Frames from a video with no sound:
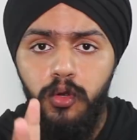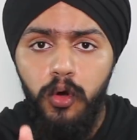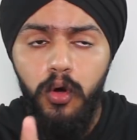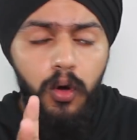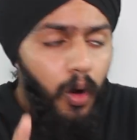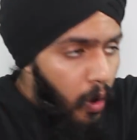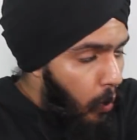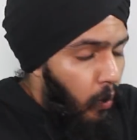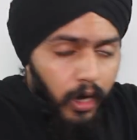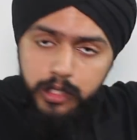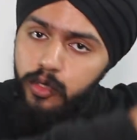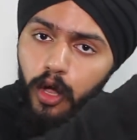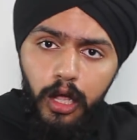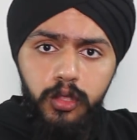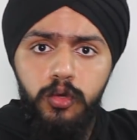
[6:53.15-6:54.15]
to do
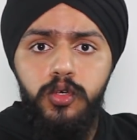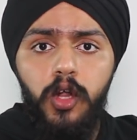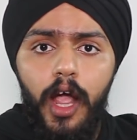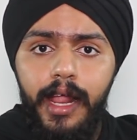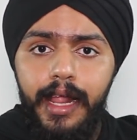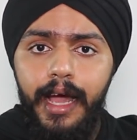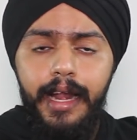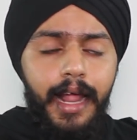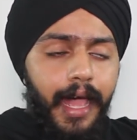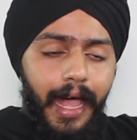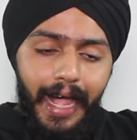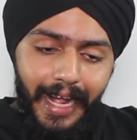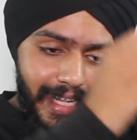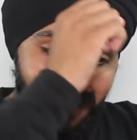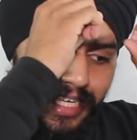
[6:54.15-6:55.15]
was go to toilet
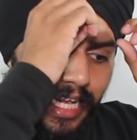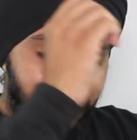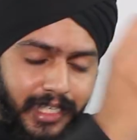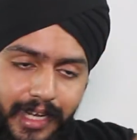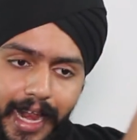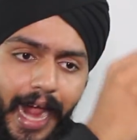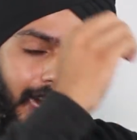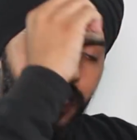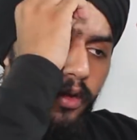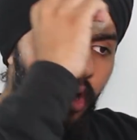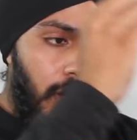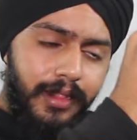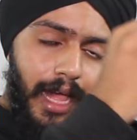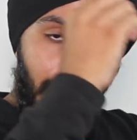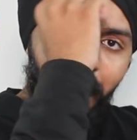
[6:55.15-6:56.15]
and just let
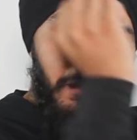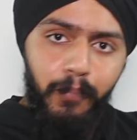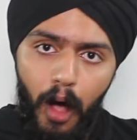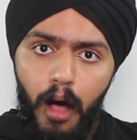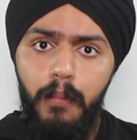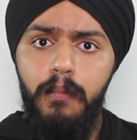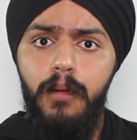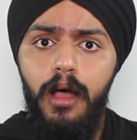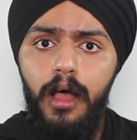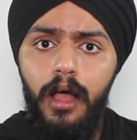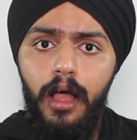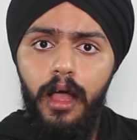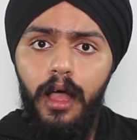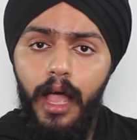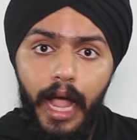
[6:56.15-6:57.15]
go that bomb
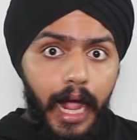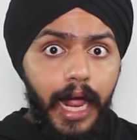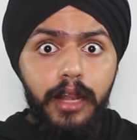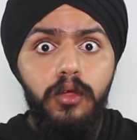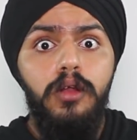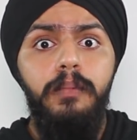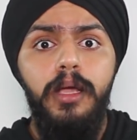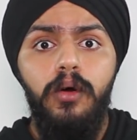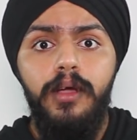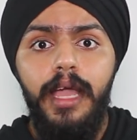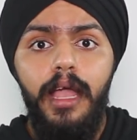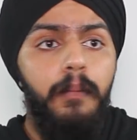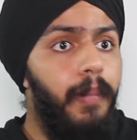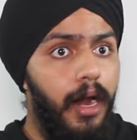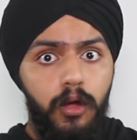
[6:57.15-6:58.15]
and you'll be
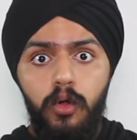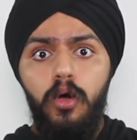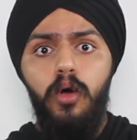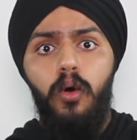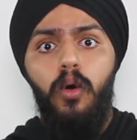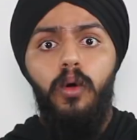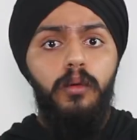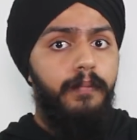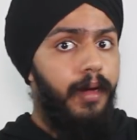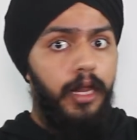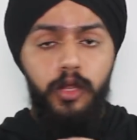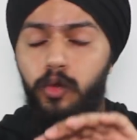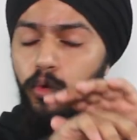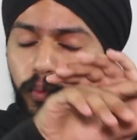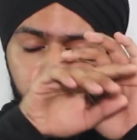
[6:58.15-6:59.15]
okay.
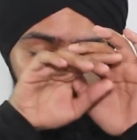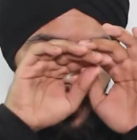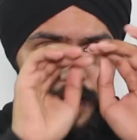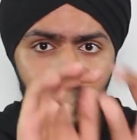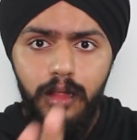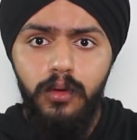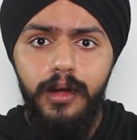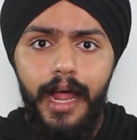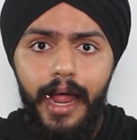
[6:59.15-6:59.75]
But you wouldn't do